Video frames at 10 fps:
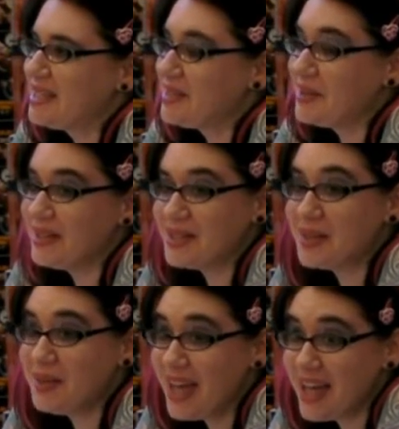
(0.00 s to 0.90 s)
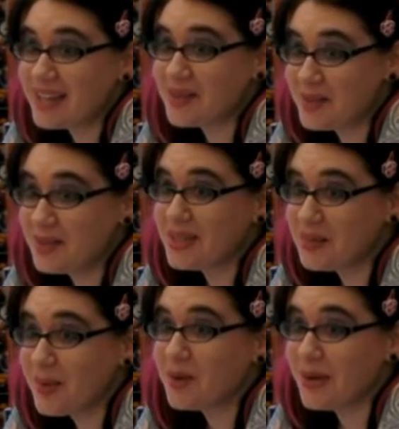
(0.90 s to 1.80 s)
So this
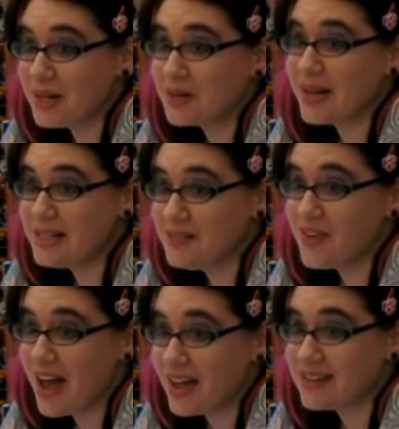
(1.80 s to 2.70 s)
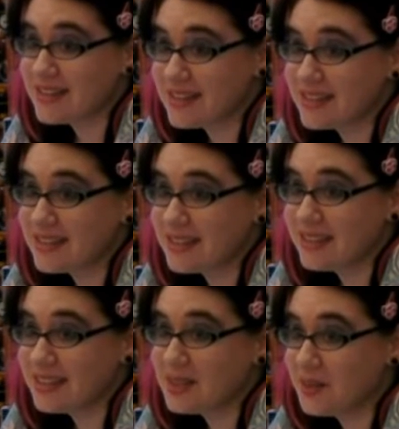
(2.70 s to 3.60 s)
book went crazy fast.
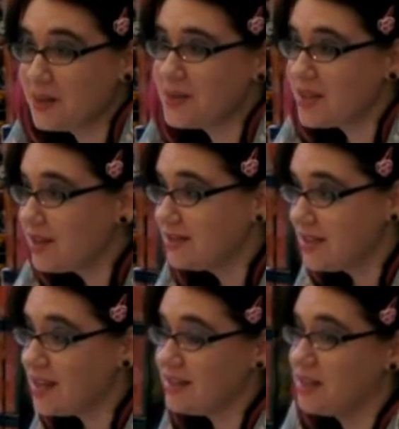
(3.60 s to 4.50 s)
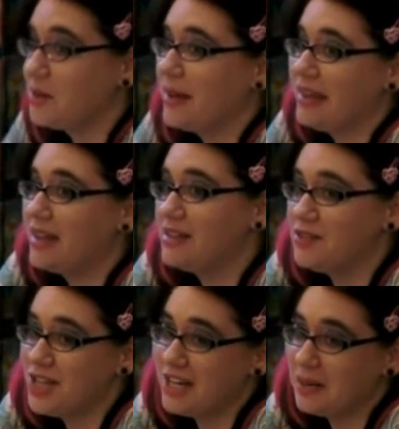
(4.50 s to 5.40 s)
So it was all done, you know, by the end
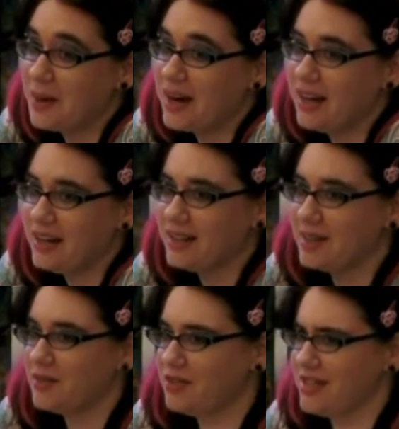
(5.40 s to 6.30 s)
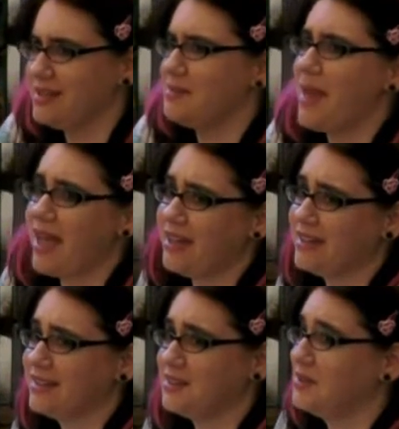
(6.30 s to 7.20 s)
of January, since May.
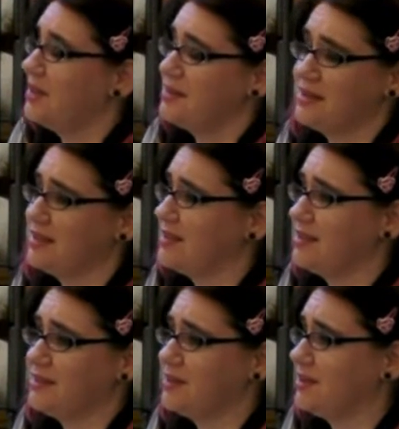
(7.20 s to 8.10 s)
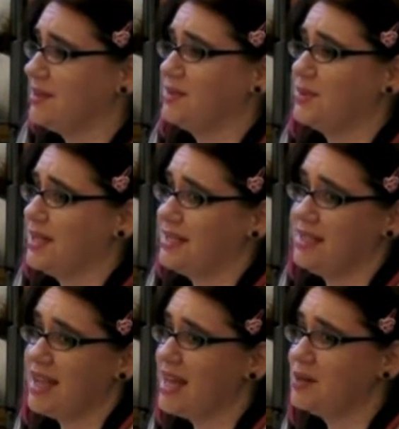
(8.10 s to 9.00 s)
So it was
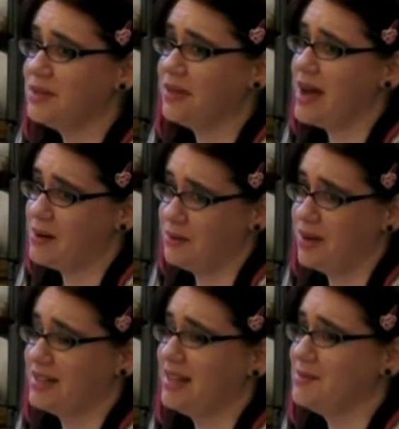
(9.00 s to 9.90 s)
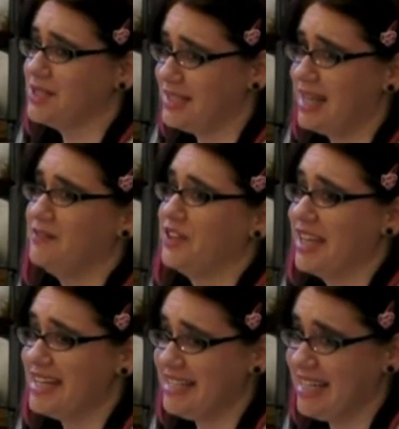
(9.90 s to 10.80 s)
crazy. I don't know how it worked. I'm just thankful
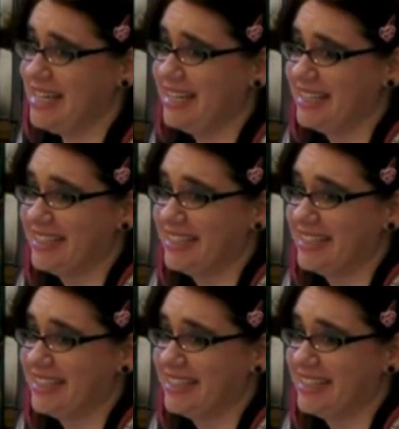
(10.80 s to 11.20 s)
that it did.